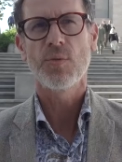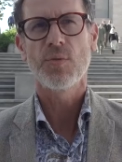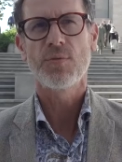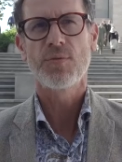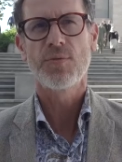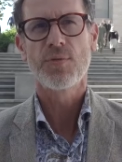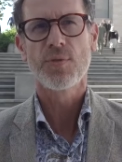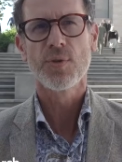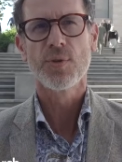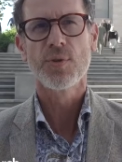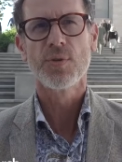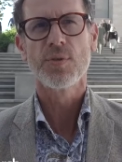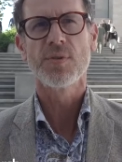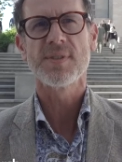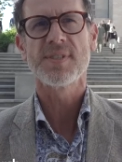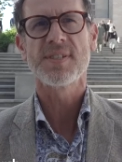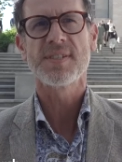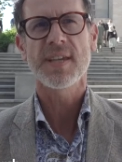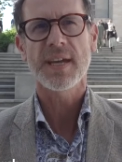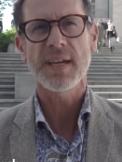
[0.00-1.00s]
Through
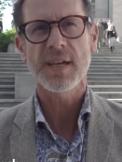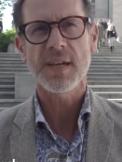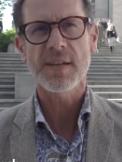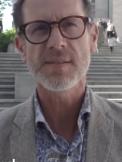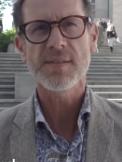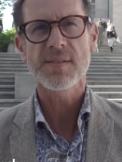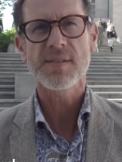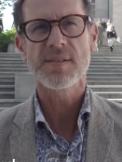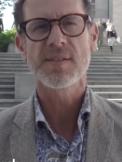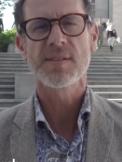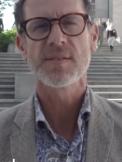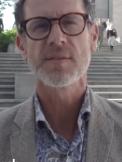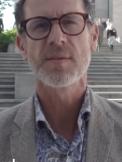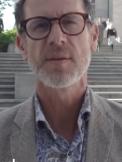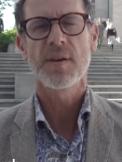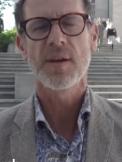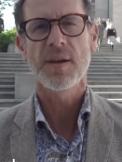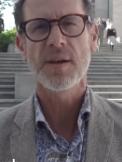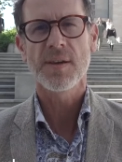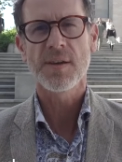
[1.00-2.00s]
science,
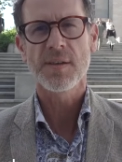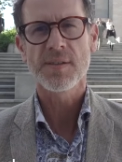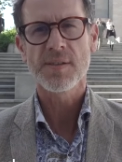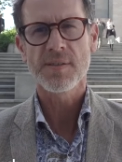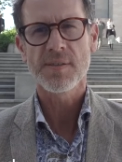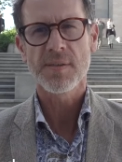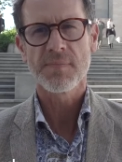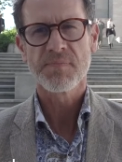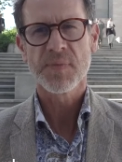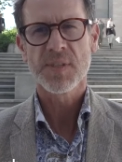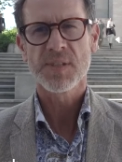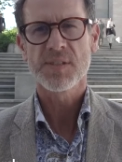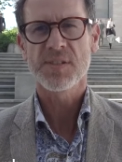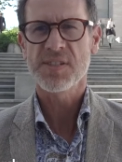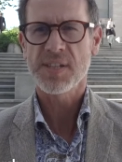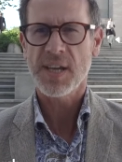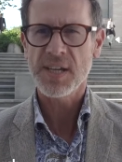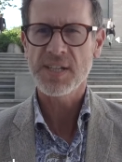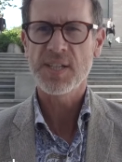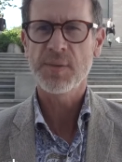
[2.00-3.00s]
uh,
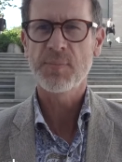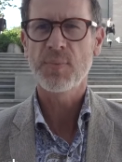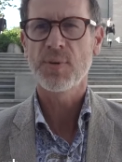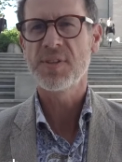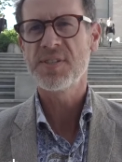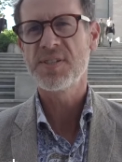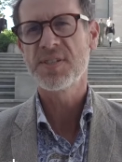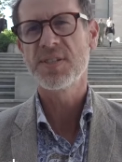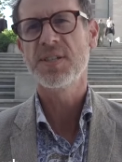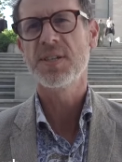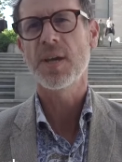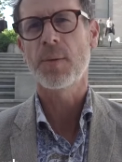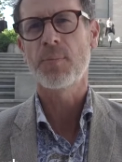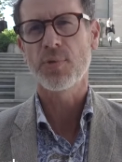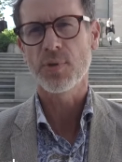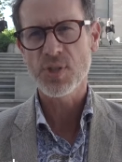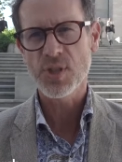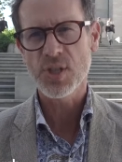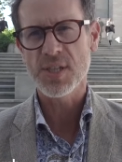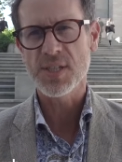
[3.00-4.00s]
society policy
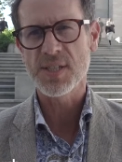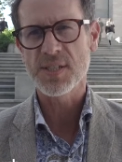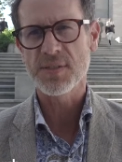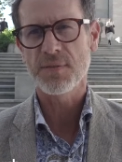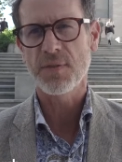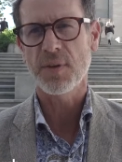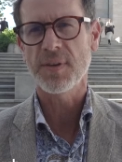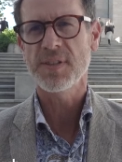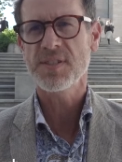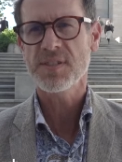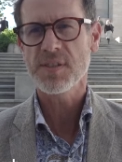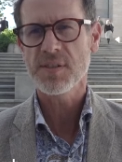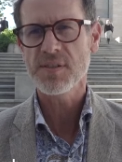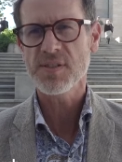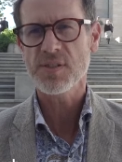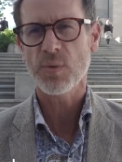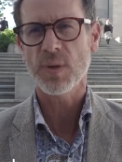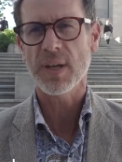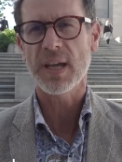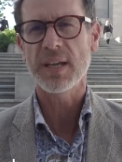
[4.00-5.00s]
approaches. For
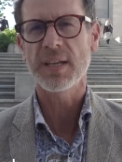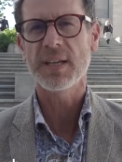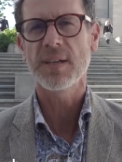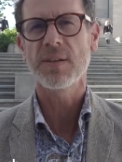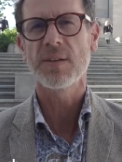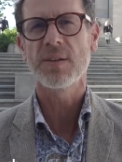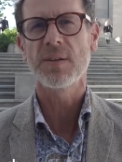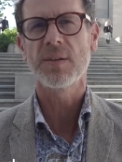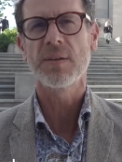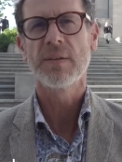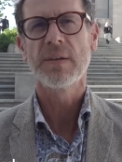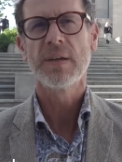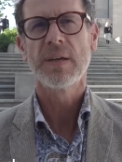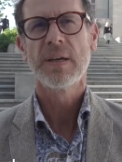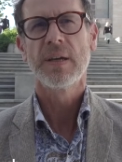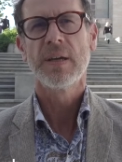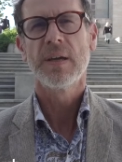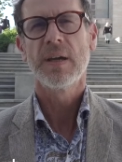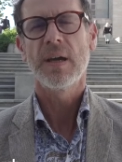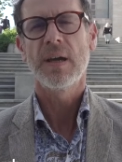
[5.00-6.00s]
instance, regarding the,
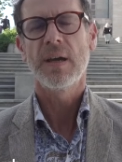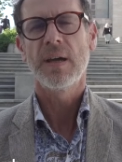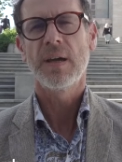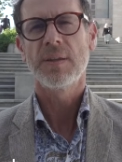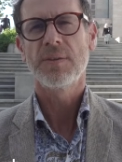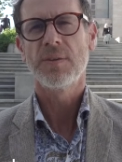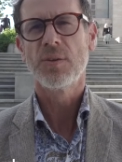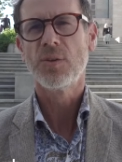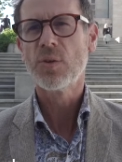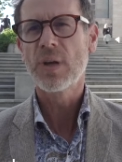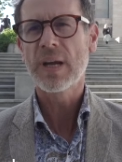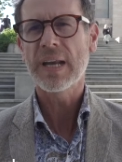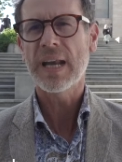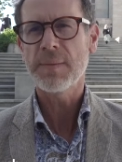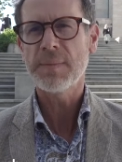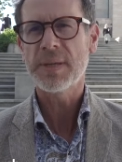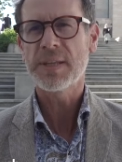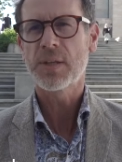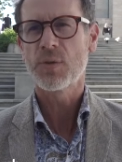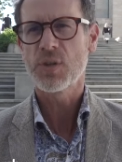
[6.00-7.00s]
the new
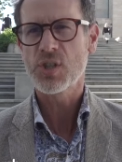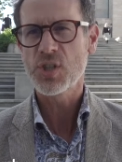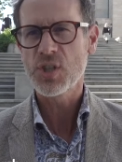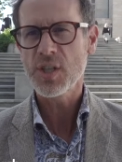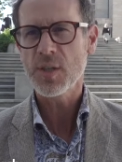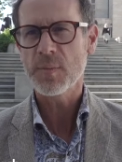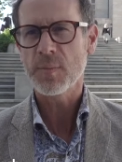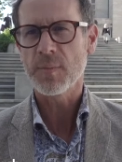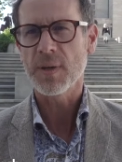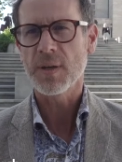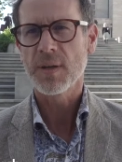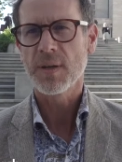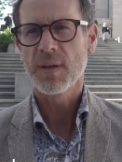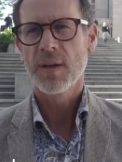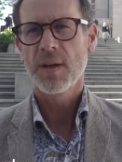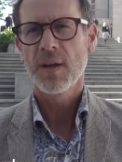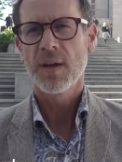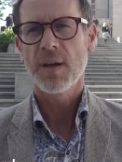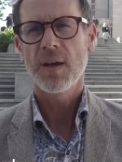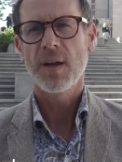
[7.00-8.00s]
climate regime
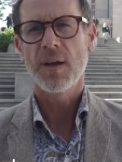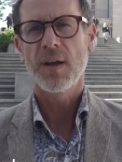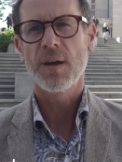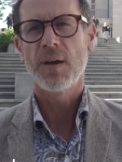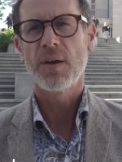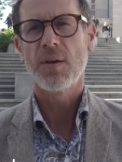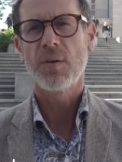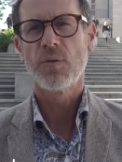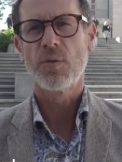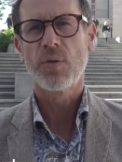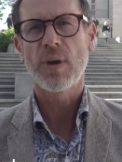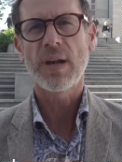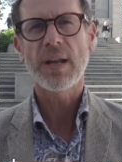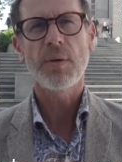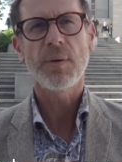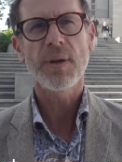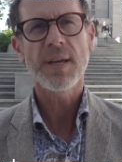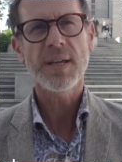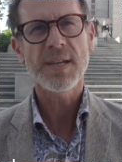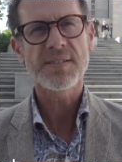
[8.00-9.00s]
uh, rural
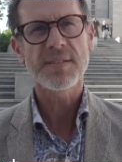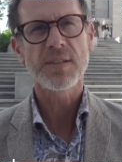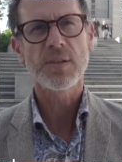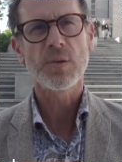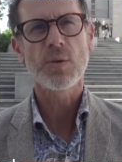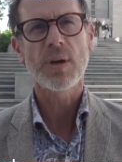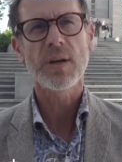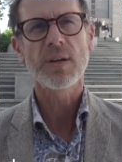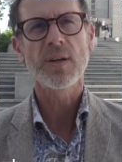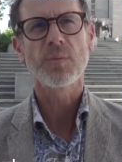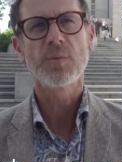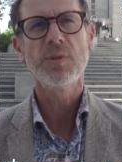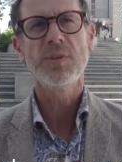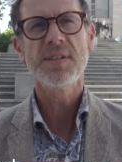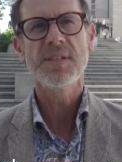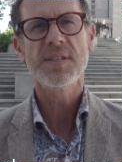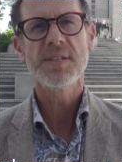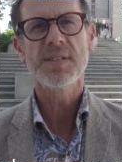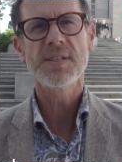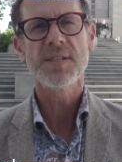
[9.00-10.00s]
areas and rural
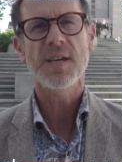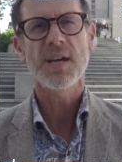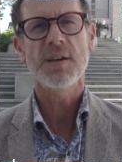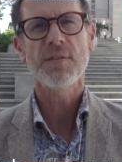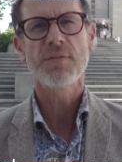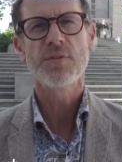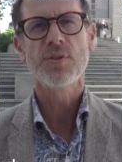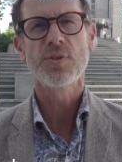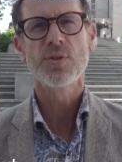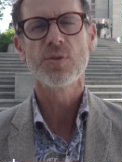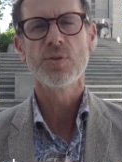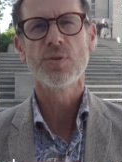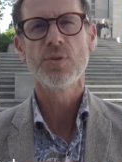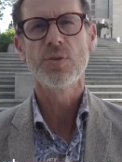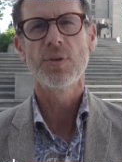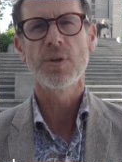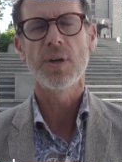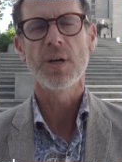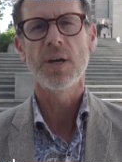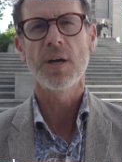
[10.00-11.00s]
communities have
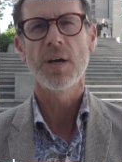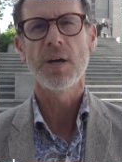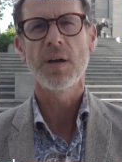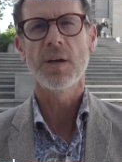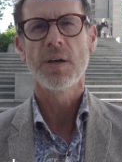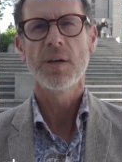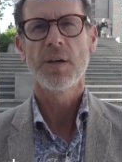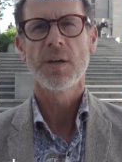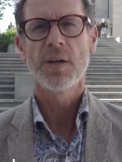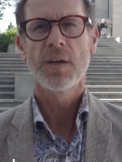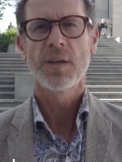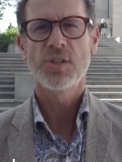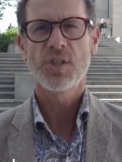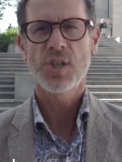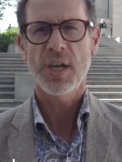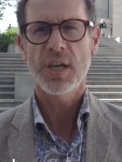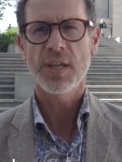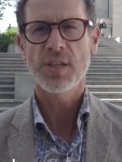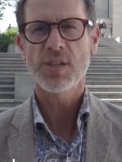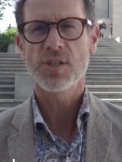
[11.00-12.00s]
to uh,
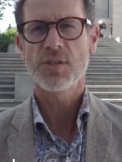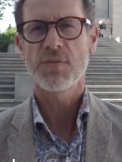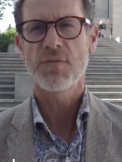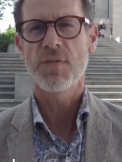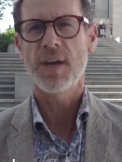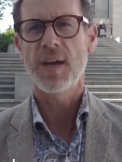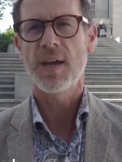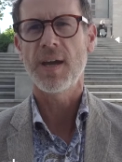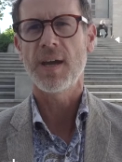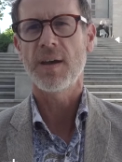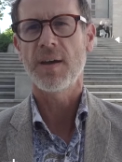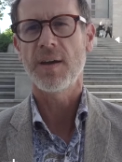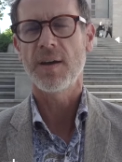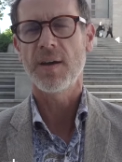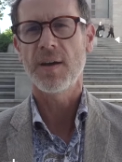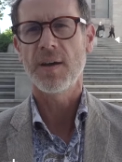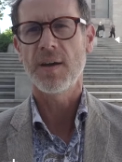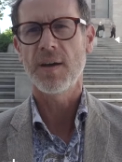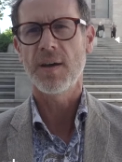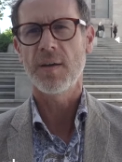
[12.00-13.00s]
change their
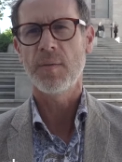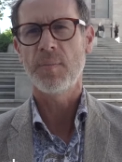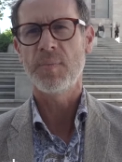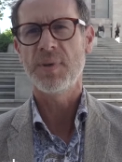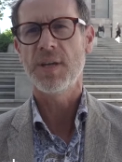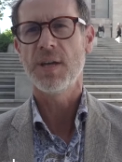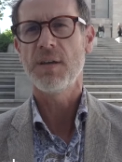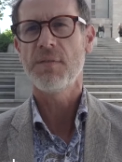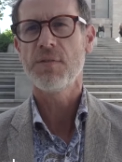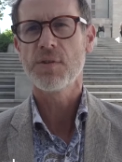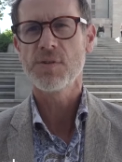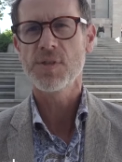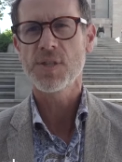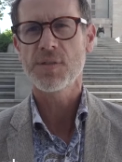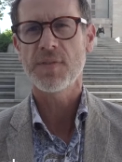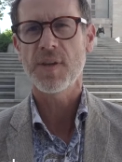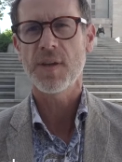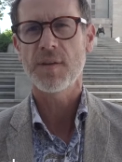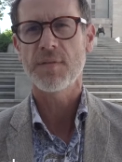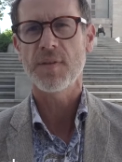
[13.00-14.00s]
uh, behaviors,
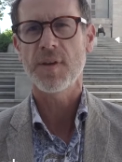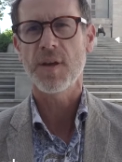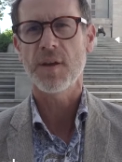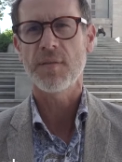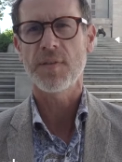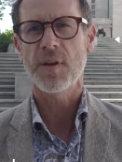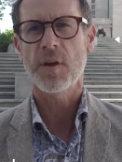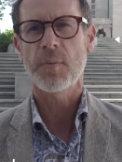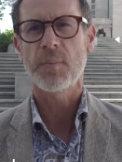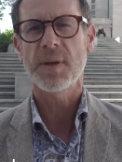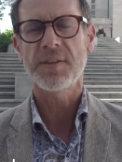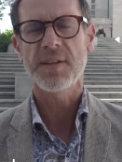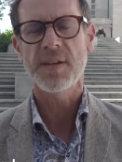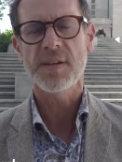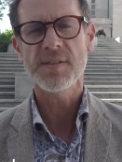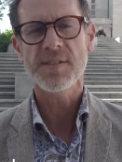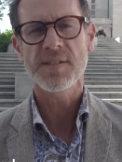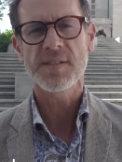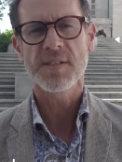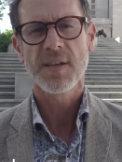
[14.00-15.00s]
their, their, their
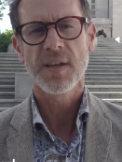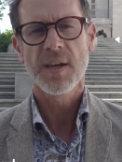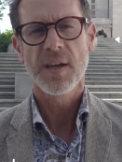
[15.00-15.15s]
patterns.